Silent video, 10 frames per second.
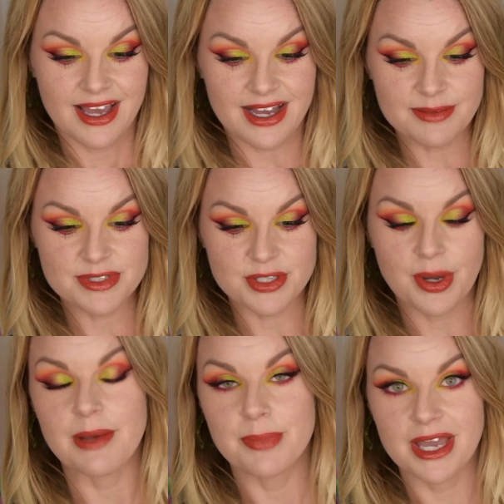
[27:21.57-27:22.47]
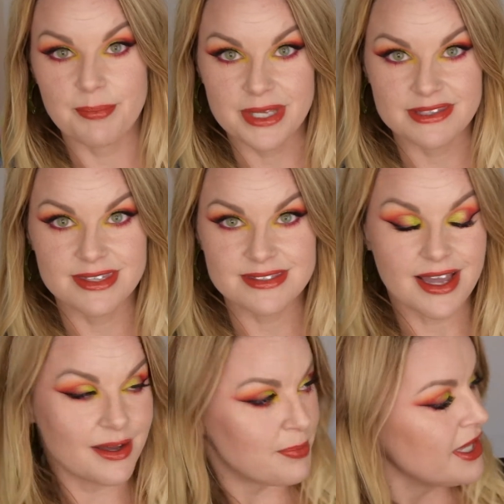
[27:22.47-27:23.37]
I'm so happy I picked this
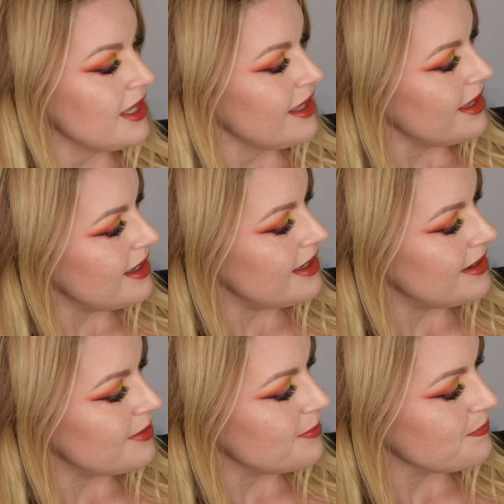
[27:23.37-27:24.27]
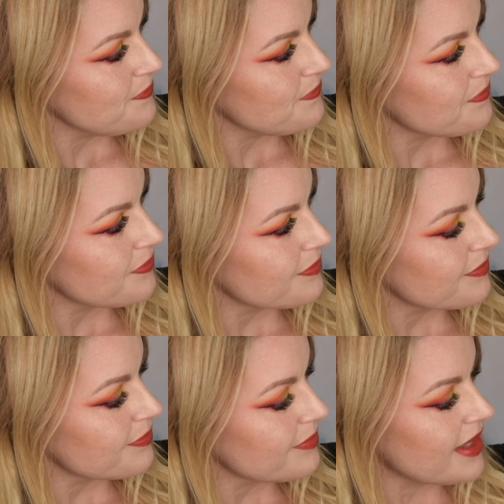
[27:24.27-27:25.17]
up.
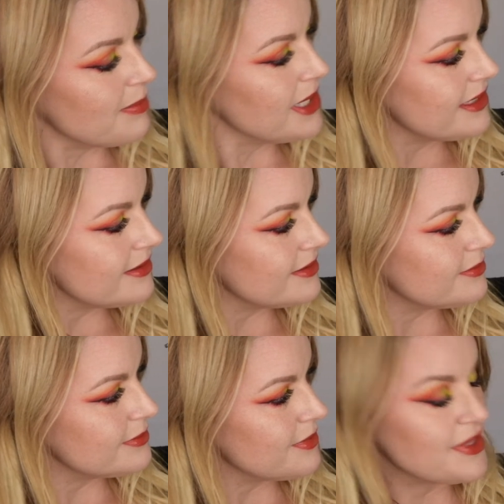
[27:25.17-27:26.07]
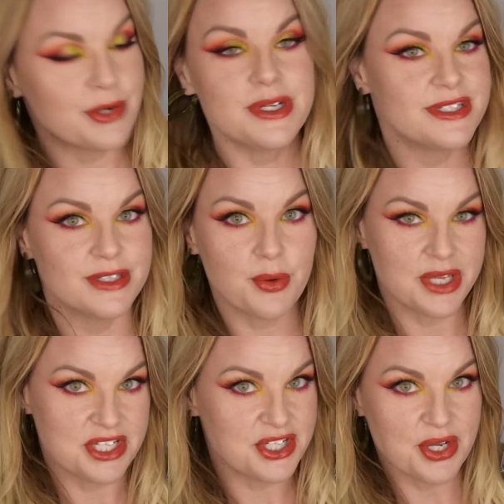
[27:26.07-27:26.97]
I mean, there is no
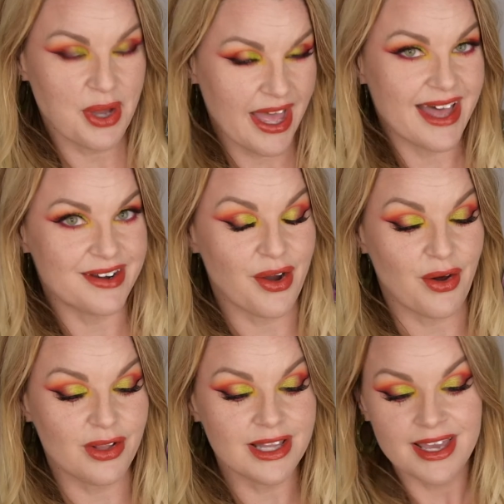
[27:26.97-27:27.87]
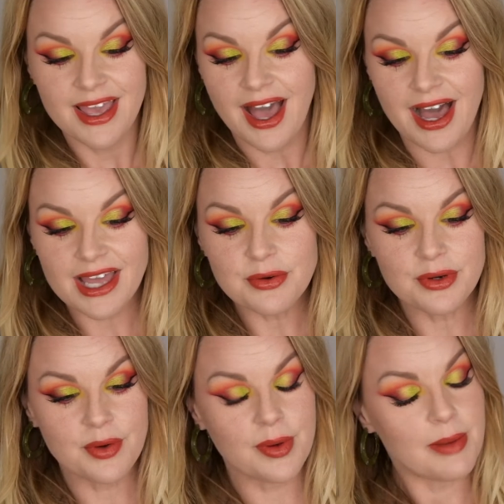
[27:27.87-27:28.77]
issue at all. I don't
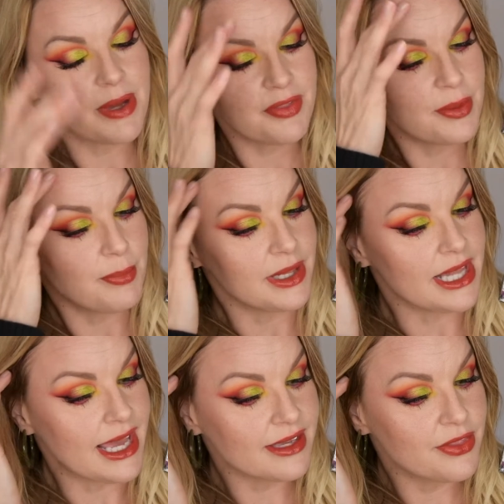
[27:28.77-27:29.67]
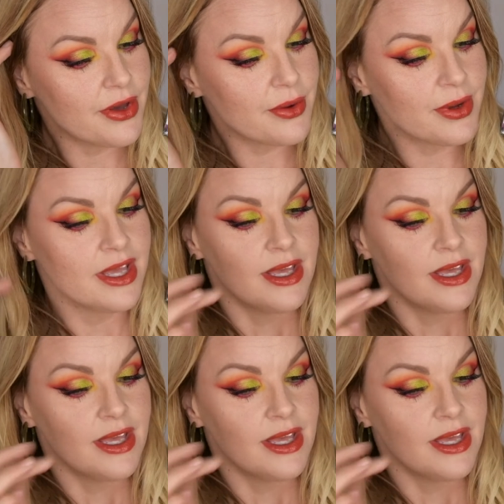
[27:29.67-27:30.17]
know about the black though.